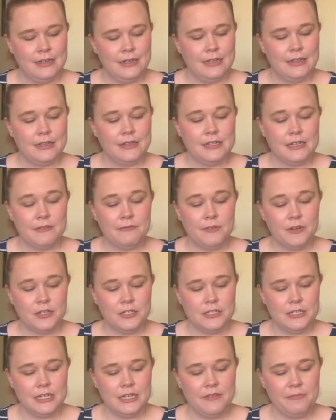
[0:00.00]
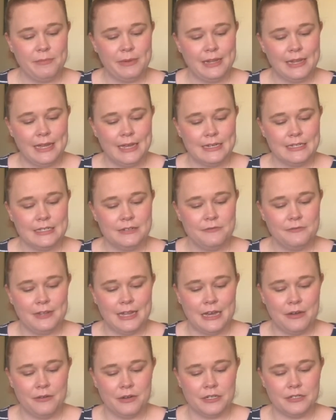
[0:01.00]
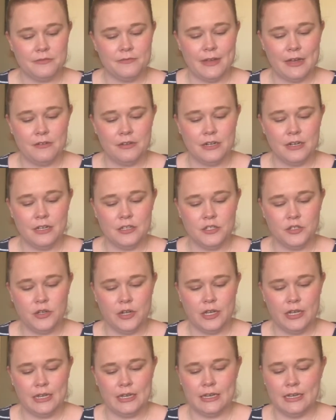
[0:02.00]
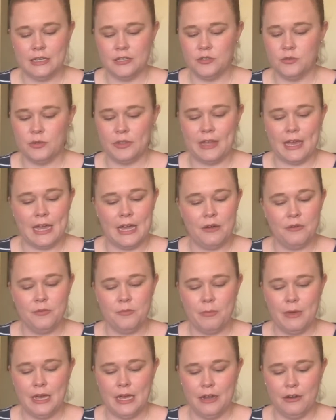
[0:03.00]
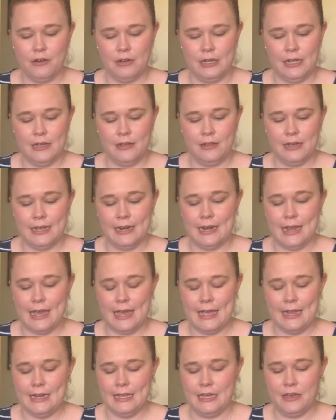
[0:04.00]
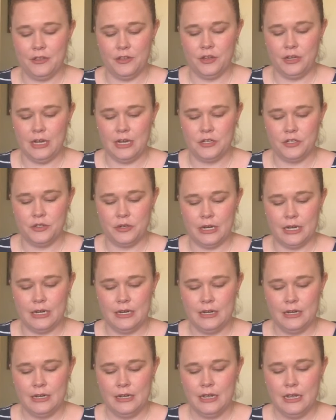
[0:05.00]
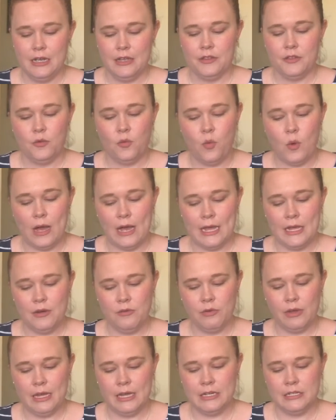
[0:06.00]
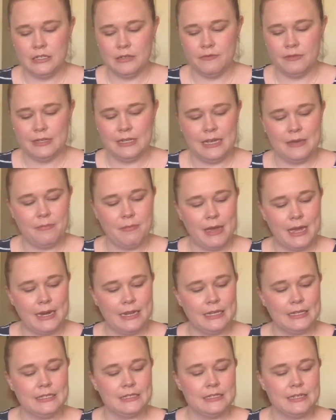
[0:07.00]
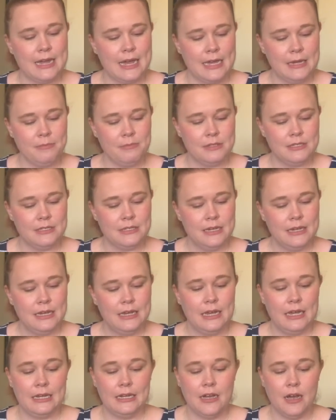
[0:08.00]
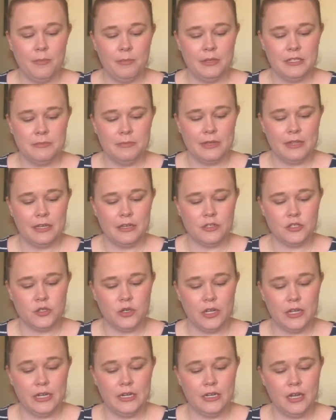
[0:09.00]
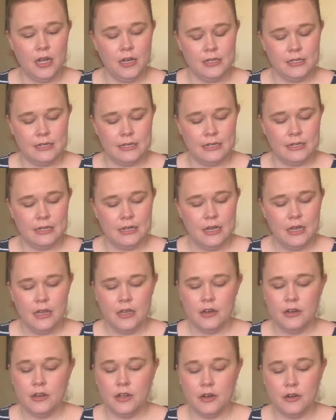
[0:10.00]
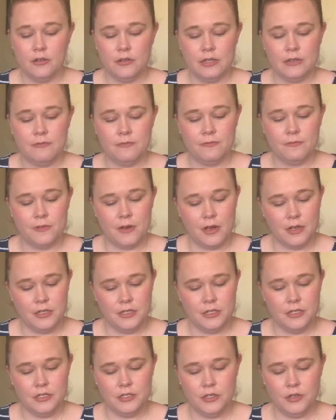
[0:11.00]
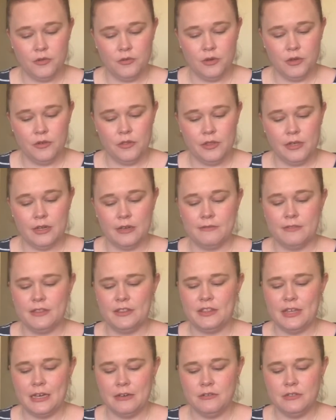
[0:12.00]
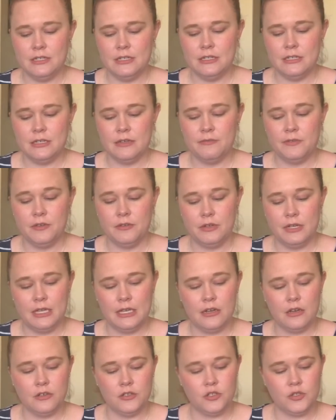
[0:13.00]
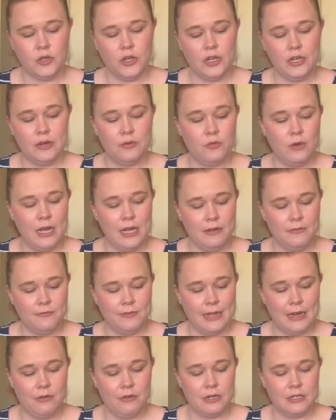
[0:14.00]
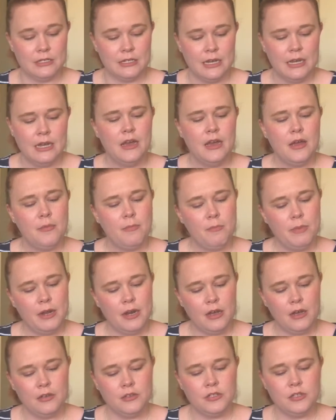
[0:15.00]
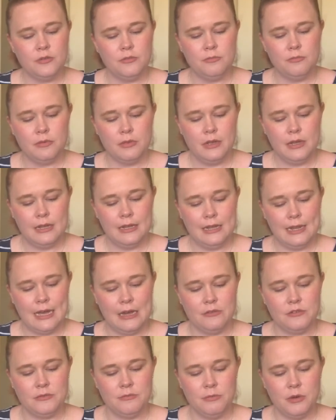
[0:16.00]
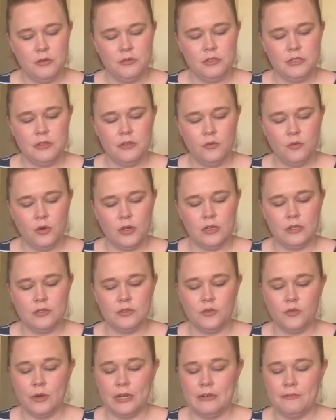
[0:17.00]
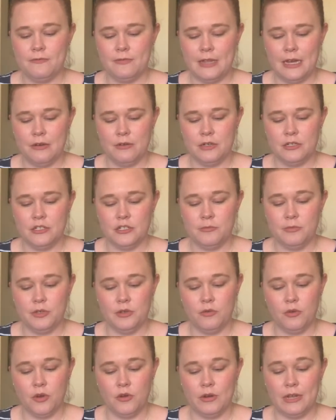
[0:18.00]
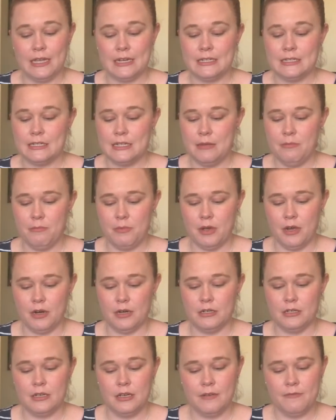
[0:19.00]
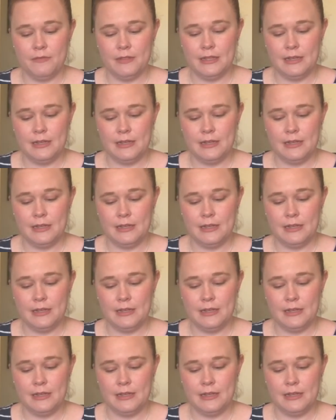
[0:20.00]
The diversity of plants and flowers found in Australia is without parallel in any other country. The wide range of climatic types encompassed by the Australian continent not only fosters the growth of thousands of unique Australian wildflowers, but also allows most of the world's great flowers to be grown in some part of the